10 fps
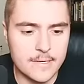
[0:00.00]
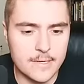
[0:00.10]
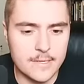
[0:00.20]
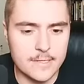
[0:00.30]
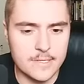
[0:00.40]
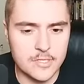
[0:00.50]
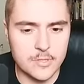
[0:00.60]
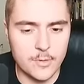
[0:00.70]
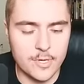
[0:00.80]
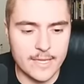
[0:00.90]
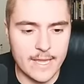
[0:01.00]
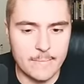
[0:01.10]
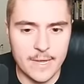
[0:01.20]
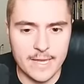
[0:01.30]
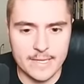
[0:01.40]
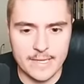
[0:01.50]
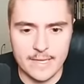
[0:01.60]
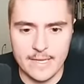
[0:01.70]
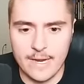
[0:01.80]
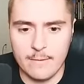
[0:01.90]
goodness Troy came back
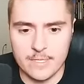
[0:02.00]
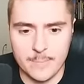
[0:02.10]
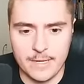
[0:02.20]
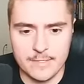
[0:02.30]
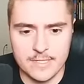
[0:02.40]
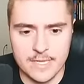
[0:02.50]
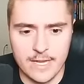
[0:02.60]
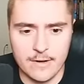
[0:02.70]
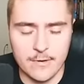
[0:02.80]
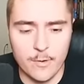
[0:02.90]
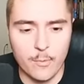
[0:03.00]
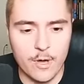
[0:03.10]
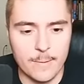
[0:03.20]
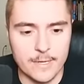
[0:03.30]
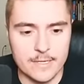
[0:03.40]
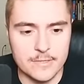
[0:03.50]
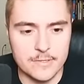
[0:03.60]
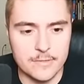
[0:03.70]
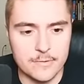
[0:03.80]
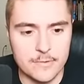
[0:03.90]
in. I was about to say, I don't know what I'm going to
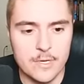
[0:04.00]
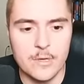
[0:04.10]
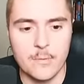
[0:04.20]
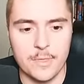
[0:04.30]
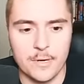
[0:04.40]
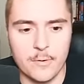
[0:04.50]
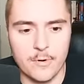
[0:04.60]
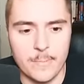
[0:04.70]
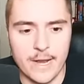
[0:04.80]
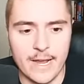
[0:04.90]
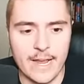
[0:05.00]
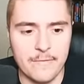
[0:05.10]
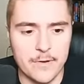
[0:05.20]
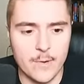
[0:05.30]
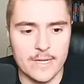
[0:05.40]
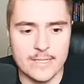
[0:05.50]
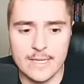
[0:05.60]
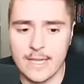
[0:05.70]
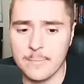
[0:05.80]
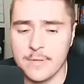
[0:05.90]
do with a quarterback I have no
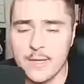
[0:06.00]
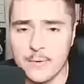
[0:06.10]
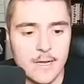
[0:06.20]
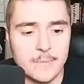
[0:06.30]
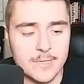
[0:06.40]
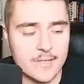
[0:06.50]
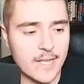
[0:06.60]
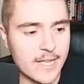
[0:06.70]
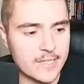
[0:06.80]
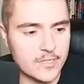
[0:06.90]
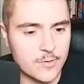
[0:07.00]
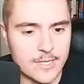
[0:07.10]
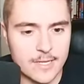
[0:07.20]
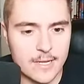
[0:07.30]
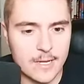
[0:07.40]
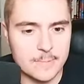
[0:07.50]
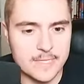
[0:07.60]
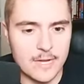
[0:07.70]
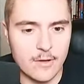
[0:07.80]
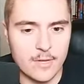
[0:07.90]
idea how to play with. I'm glad Troy didn't opt
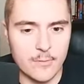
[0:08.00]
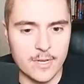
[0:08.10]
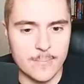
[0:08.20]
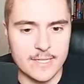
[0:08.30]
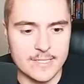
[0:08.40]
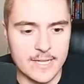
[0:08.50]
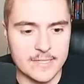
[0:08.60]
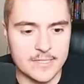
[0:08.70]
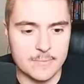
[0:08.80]
out. It wouldn't have made sense to